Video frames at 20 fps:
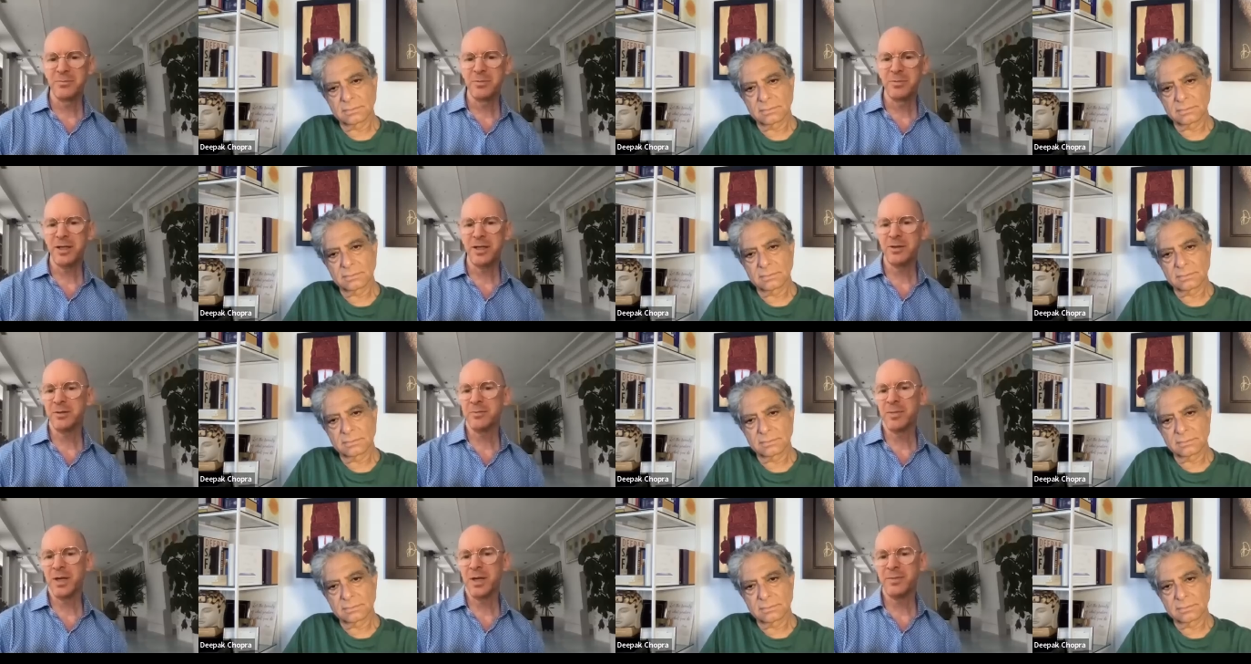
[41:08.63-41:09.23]

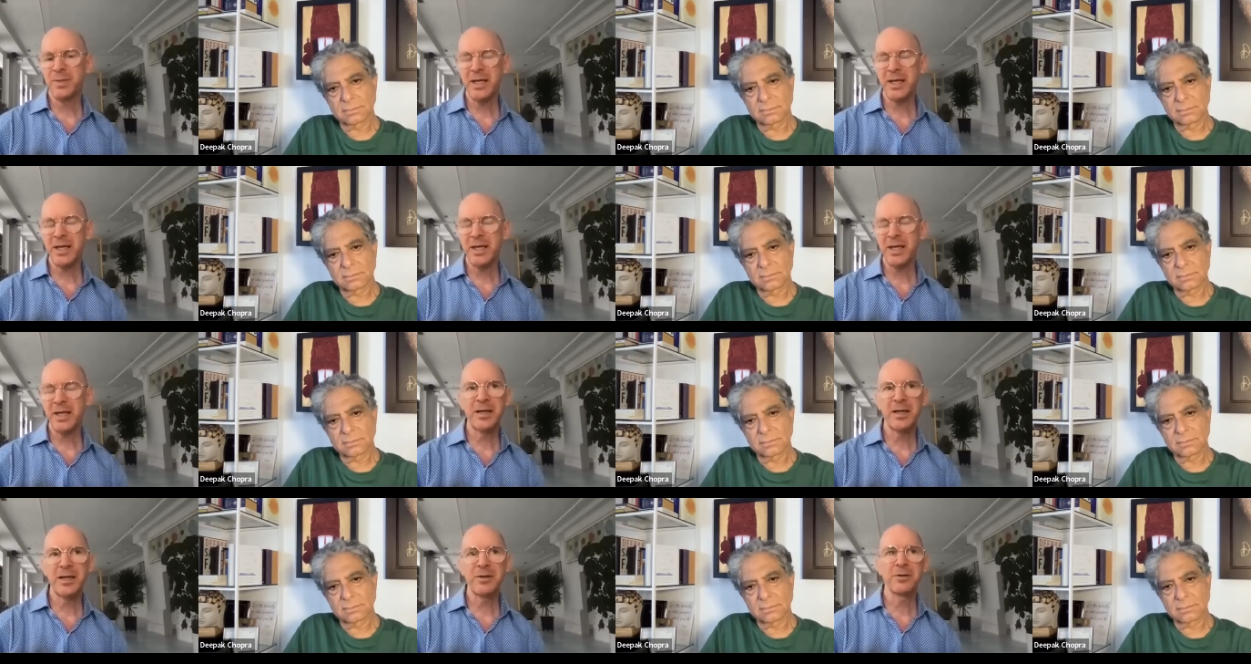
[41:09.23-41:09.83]
Speaker 1: Whether it might be
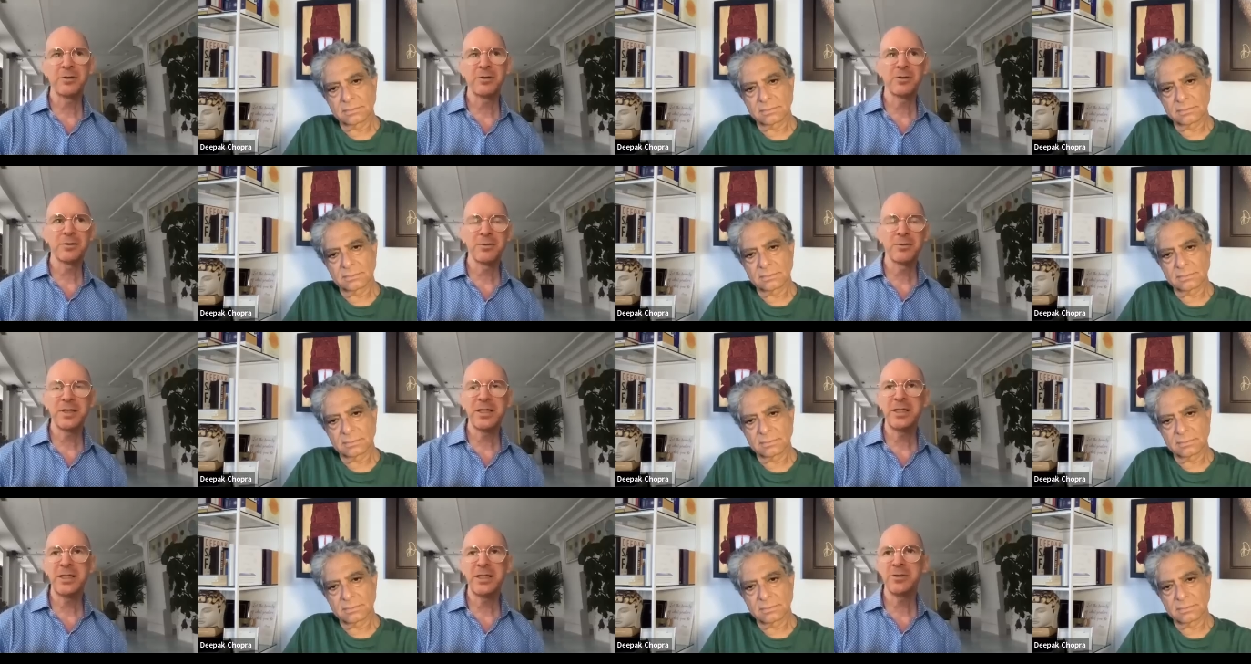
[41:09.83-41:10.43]
anger or
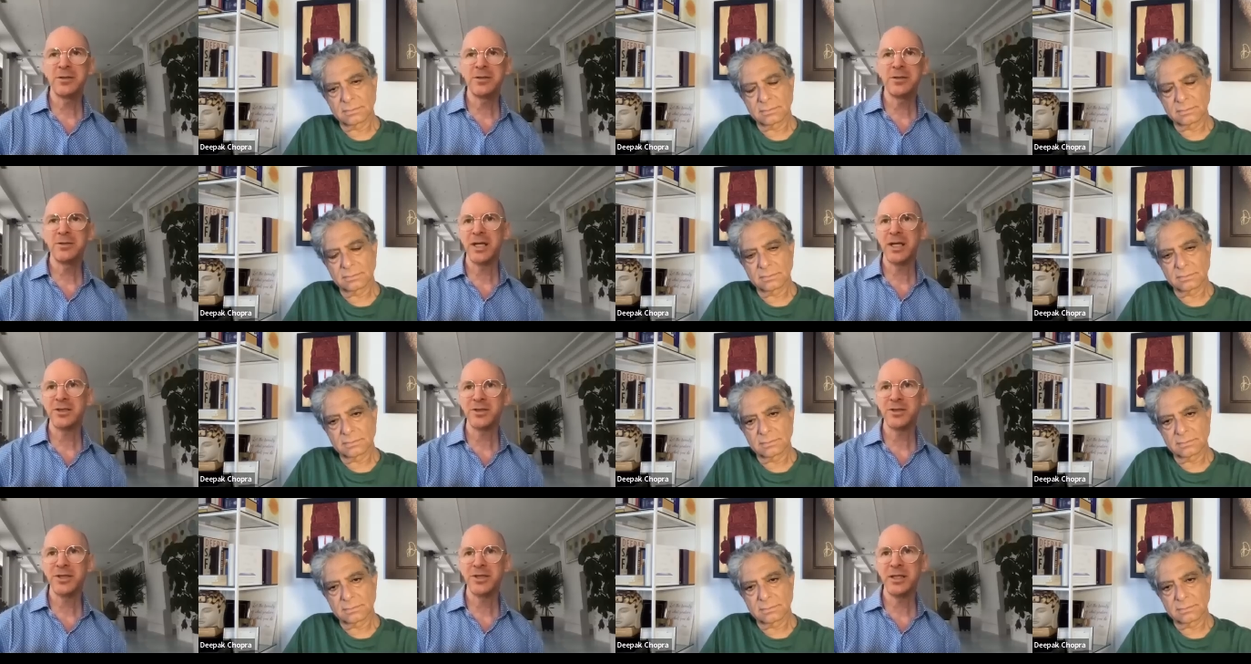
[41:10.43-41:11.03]
greed or
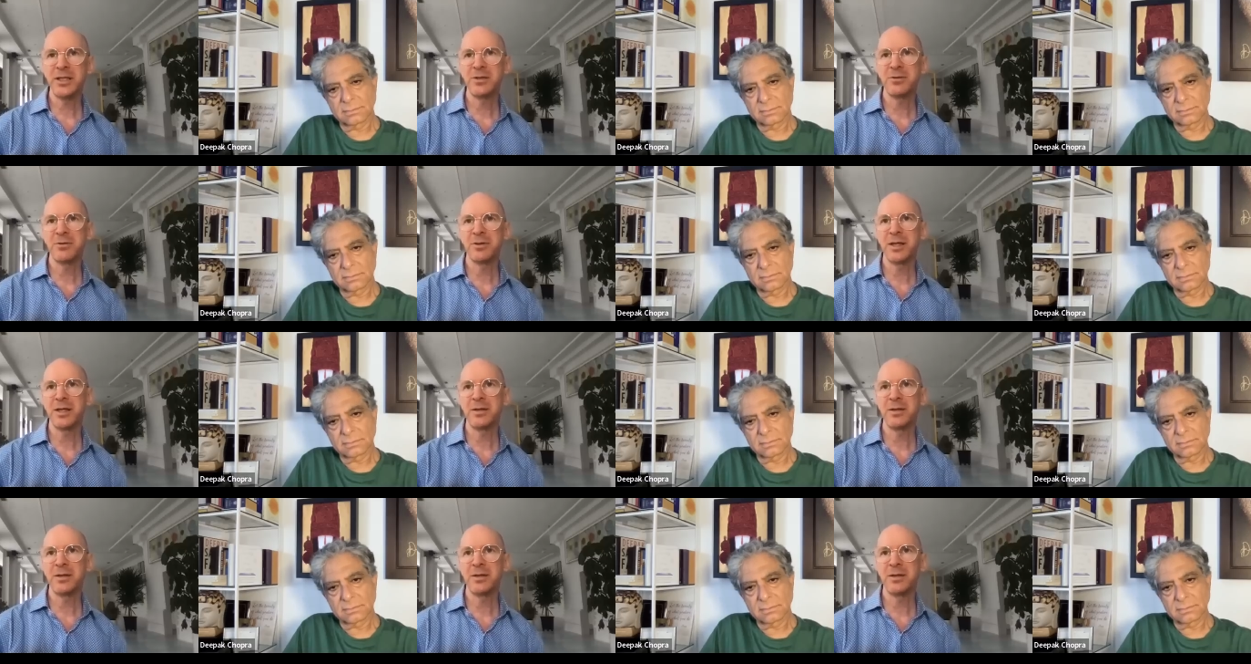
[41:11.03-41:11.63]
jealousy
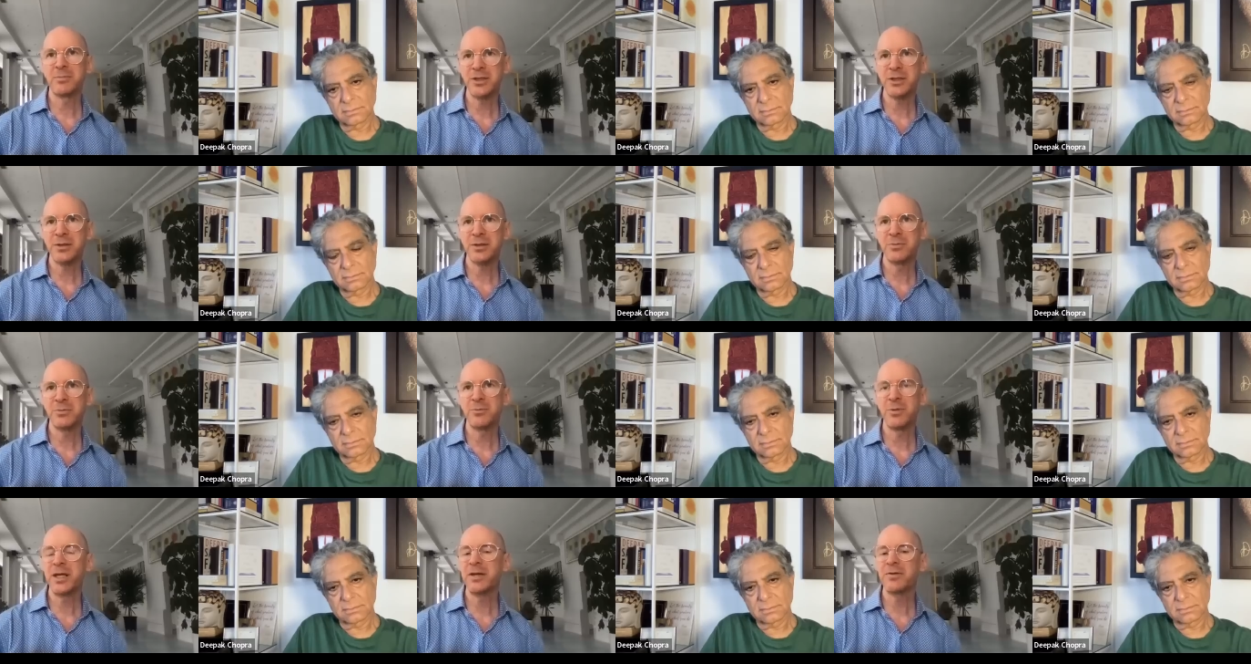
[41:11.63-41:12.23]
or
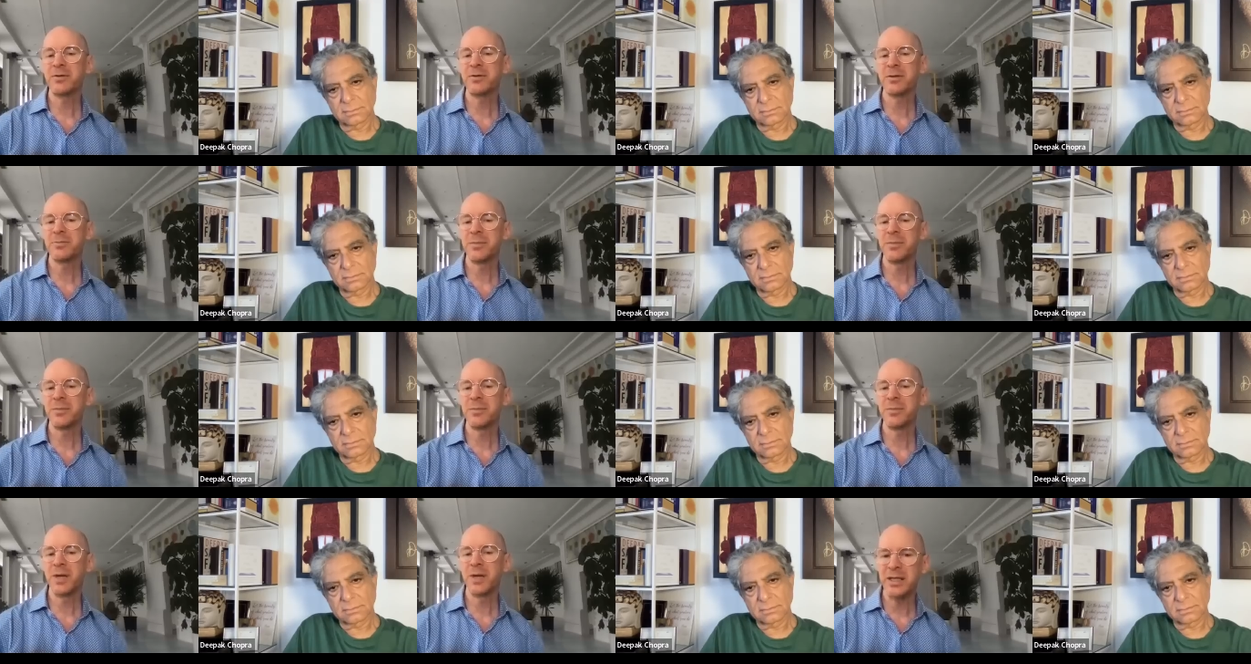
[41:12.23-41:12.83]
ambition, whatever
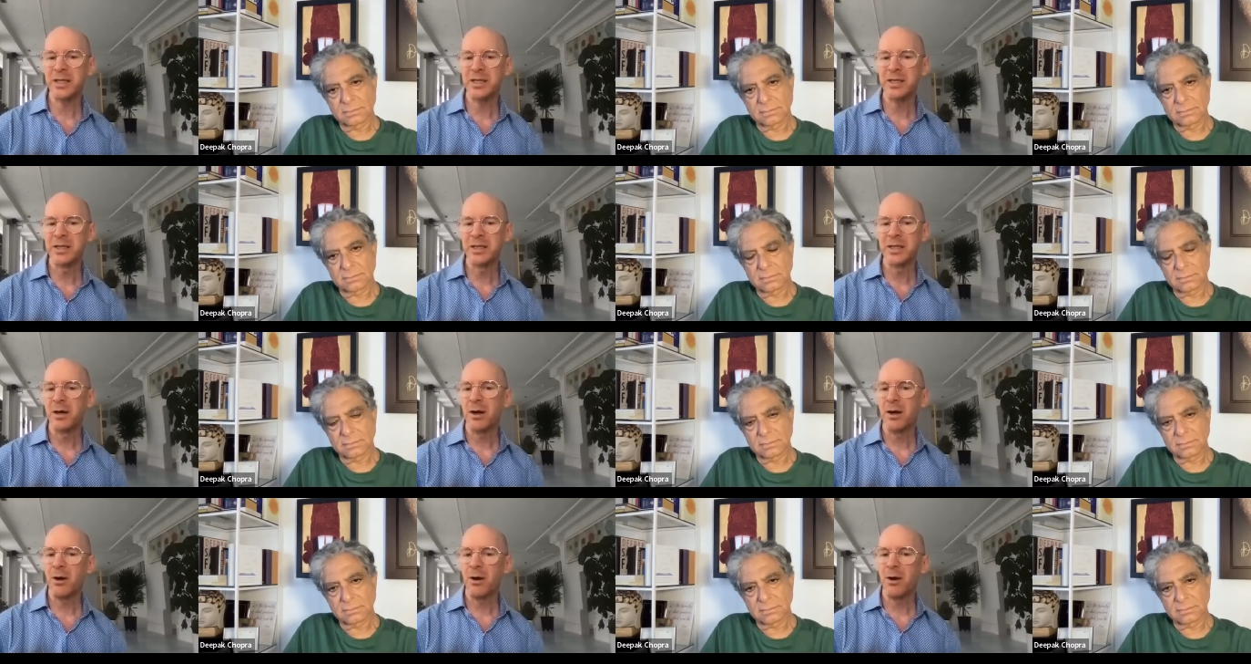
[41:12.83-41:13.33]
it might be,